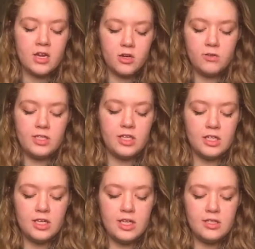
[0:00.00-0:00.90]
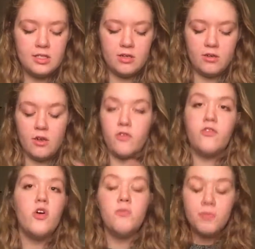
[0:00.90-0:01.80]
your utilities, you know, your
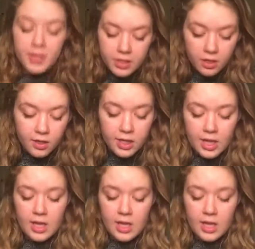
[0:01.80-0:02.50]
phone bill,